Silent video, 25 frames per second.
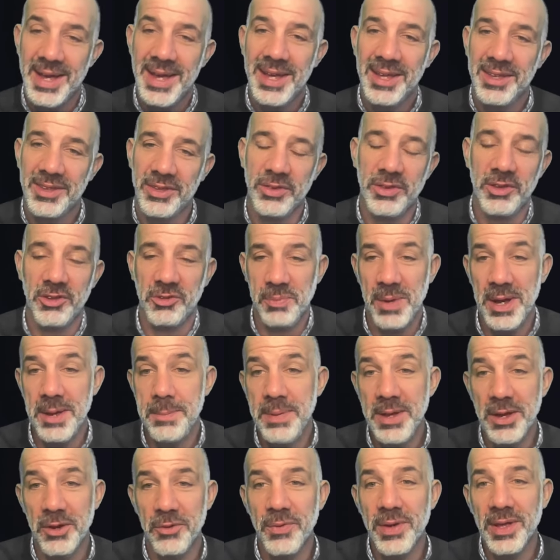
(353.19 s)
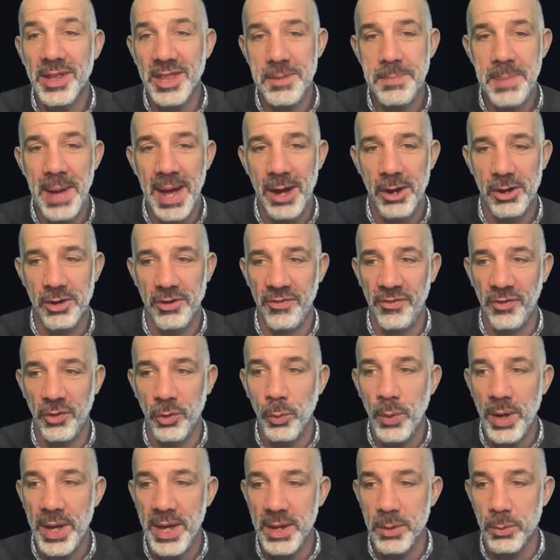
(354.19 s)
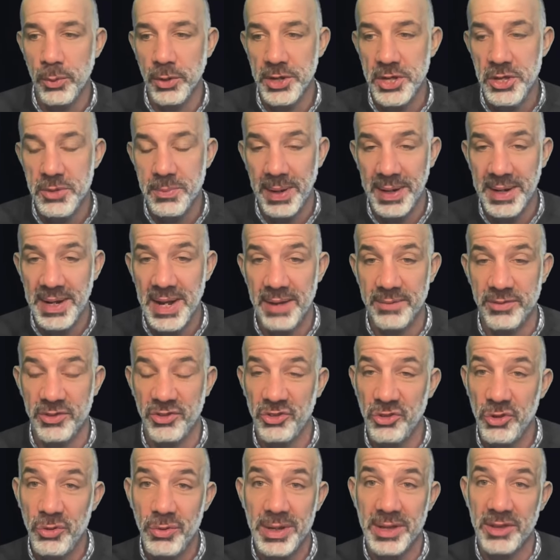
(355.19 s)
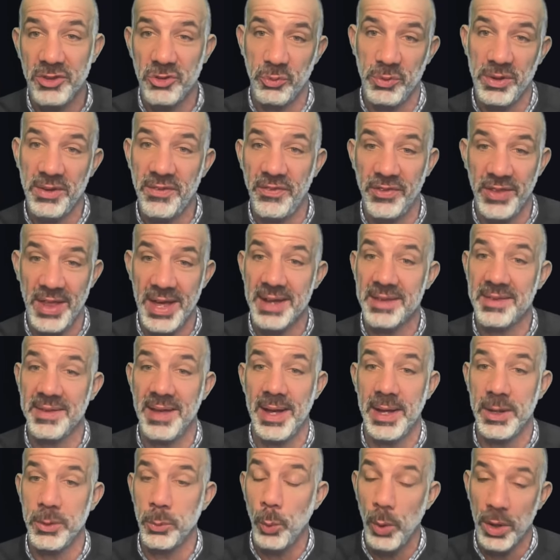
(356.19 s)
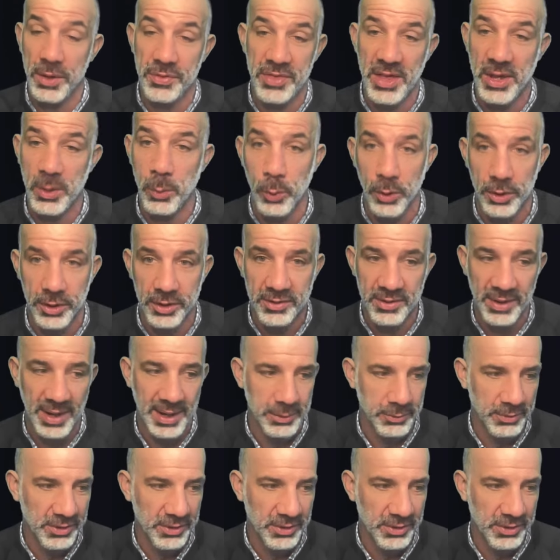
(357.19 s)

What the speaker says: So this might be a really powerful way where you might have students reflect on what they worked on,